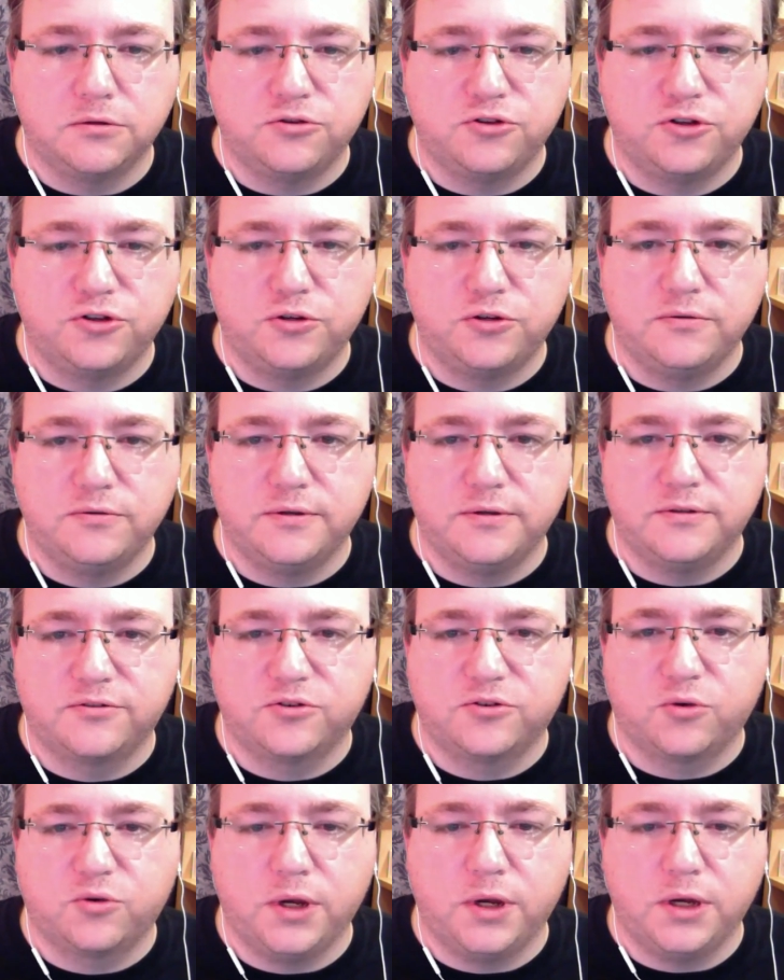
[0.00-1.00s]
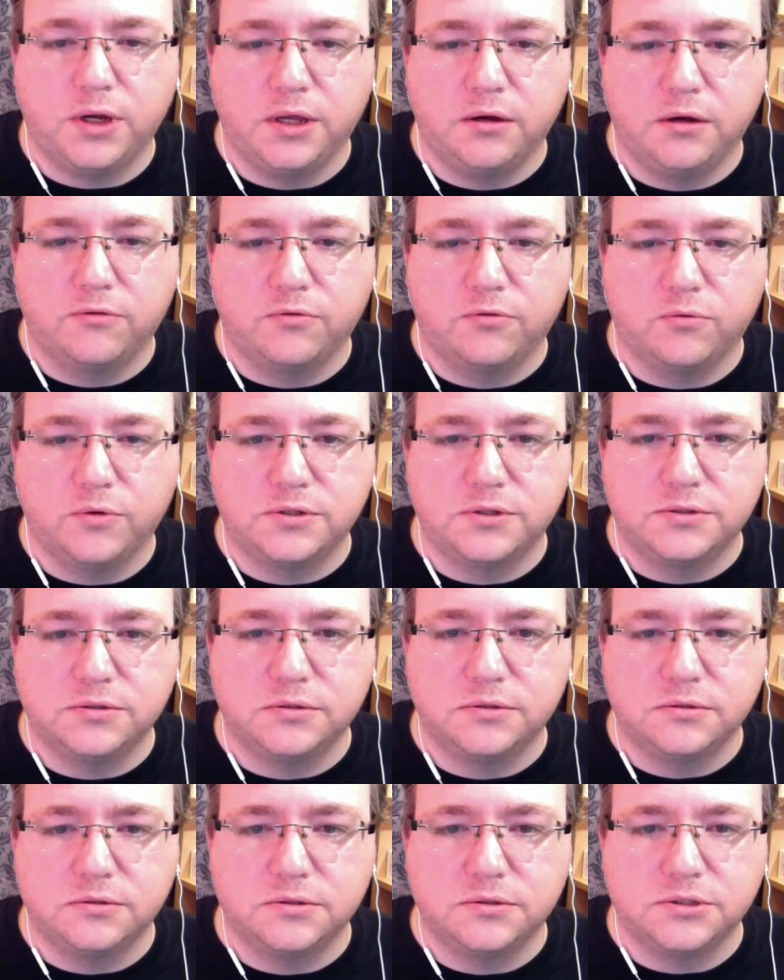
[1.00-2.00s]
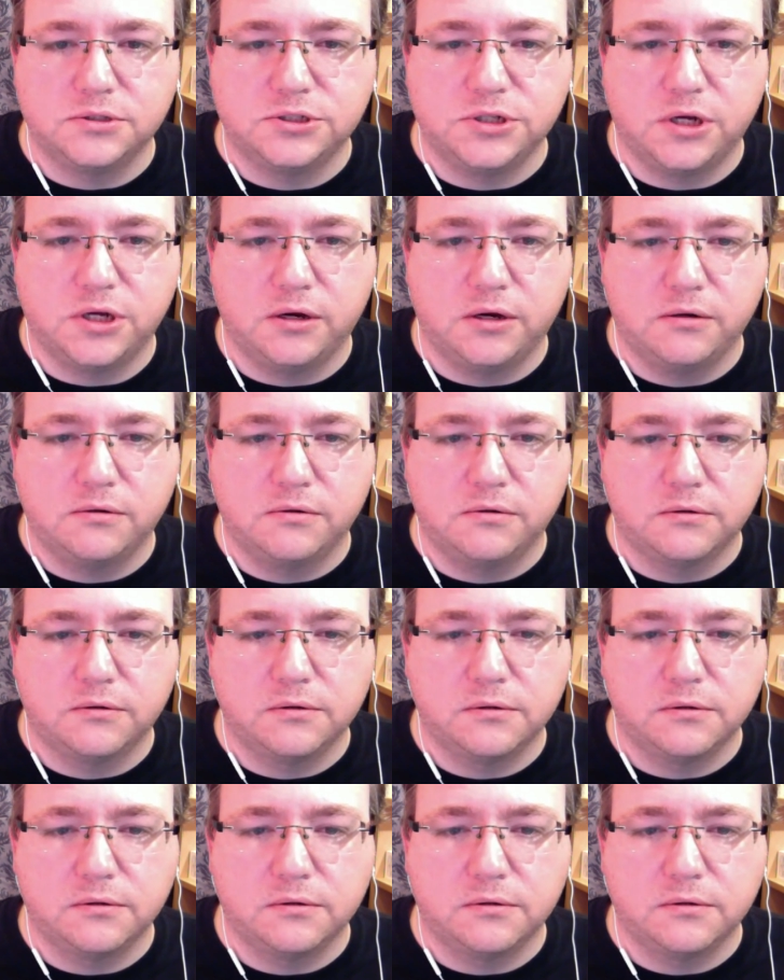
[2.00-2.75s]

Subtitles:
choosing a screen here for what to share.